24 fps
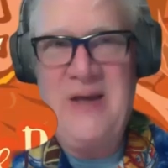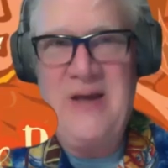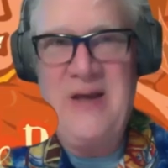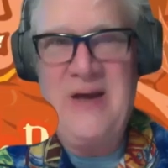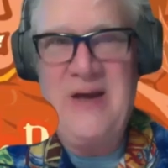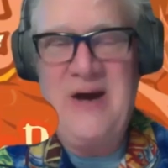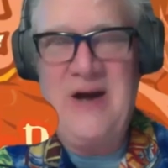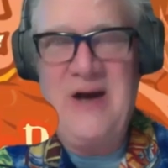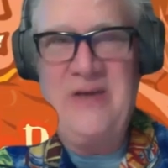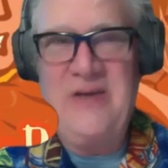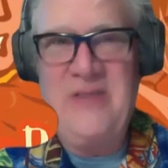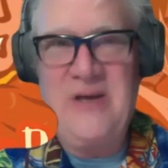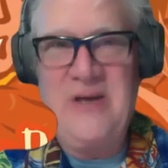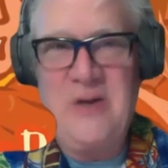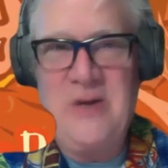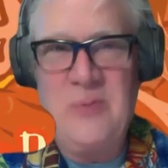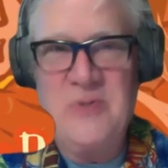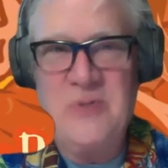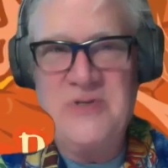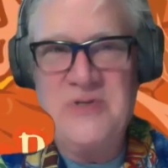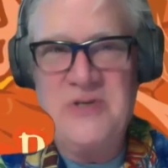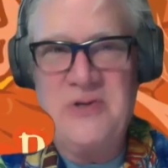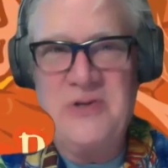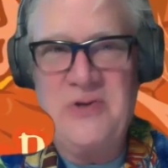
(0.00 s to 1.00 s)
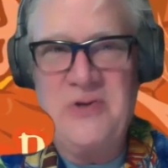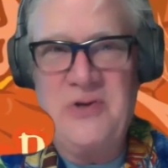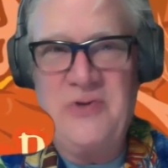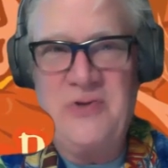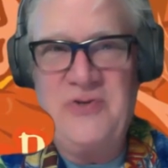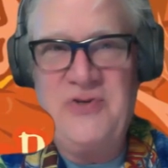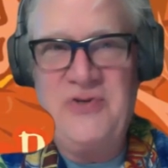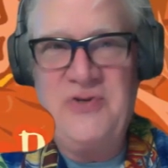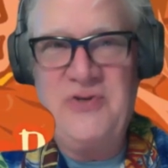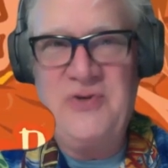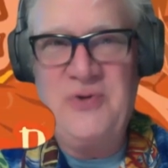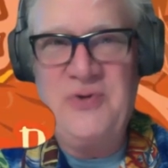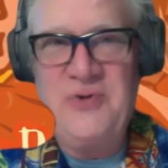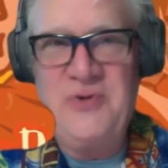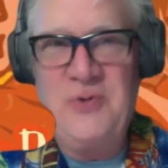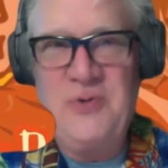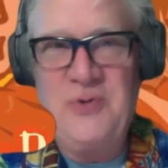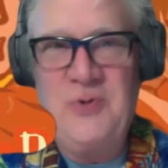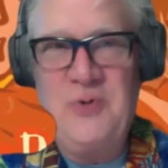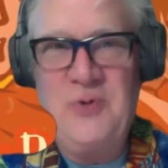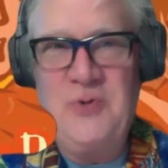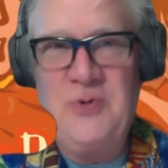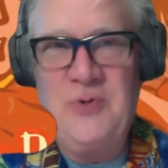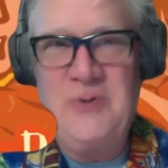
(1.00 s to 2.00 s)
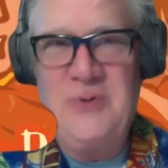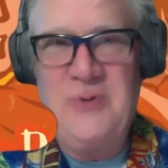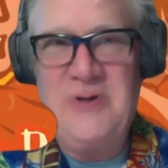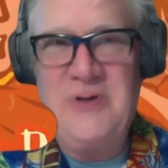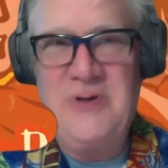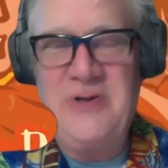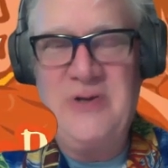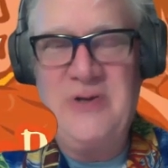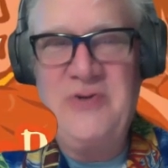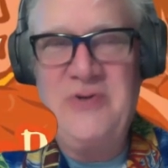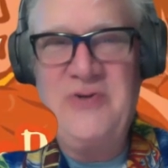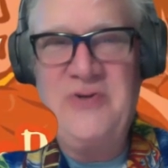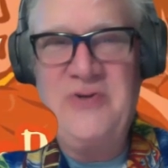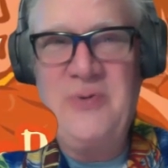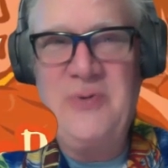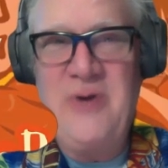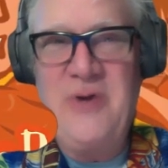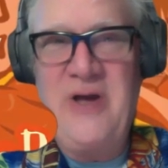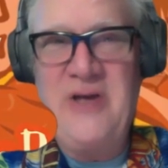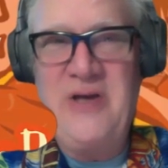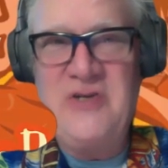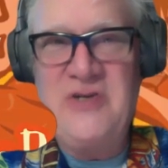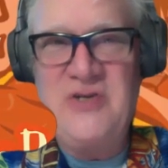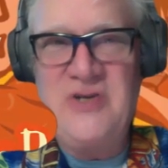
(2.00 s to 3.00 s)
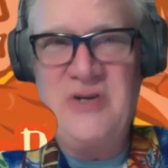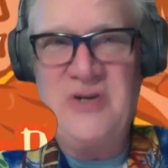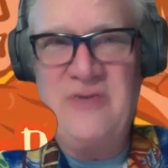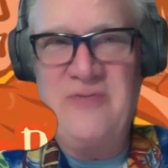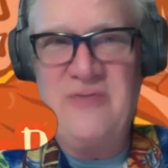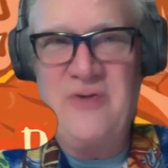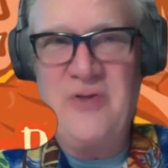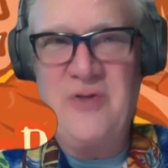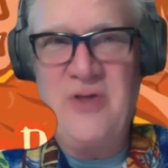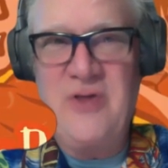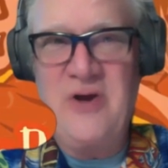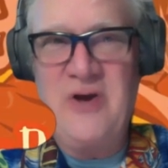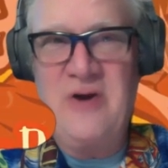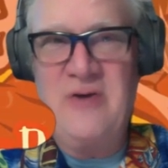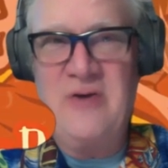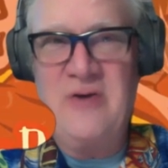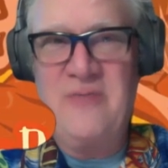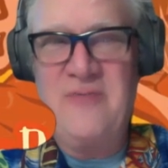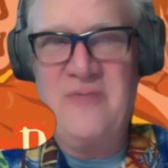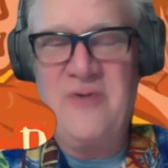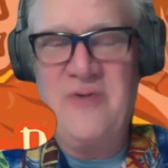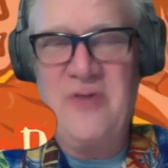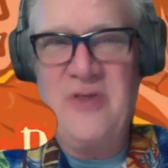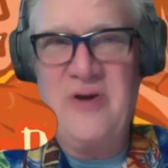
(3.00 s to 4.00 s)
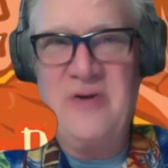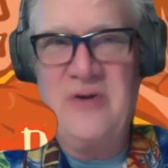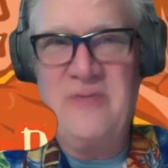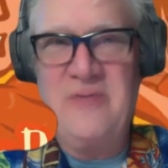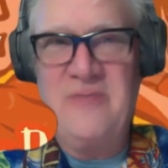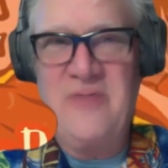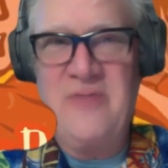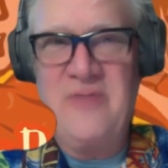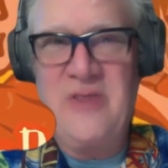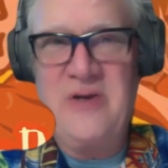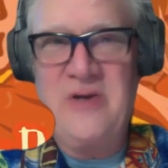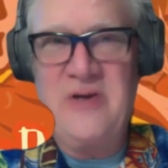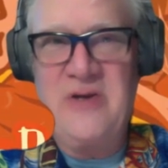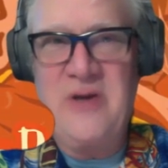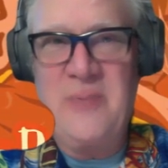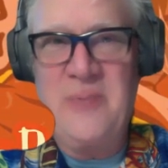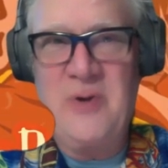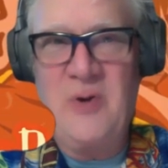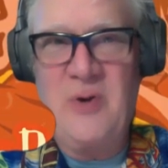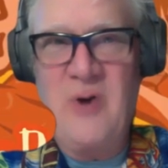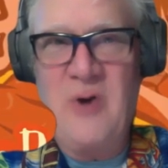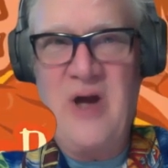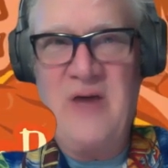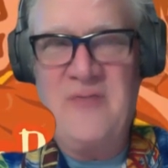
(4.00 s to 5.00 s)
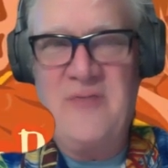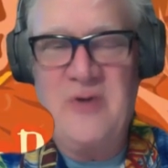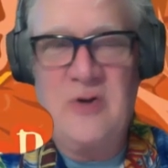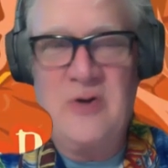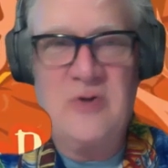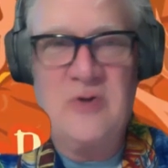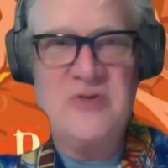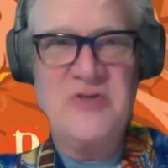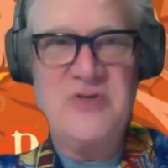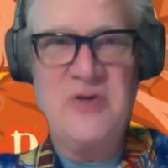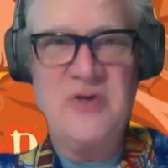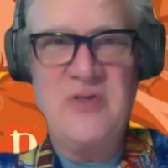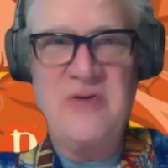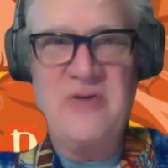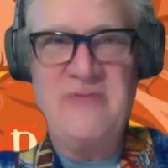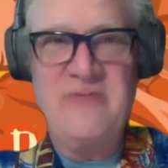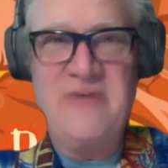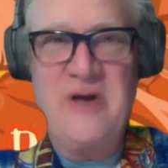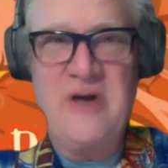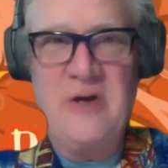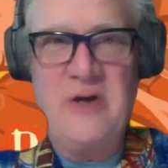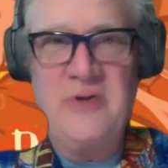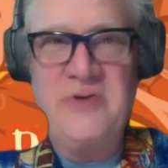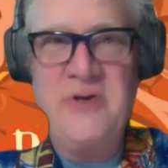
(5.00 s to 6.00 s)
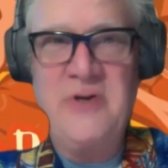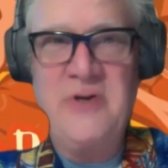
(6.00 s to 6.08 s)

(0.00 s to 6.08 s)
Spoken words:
I think it was a little too edgy for their demographic, or so they felt.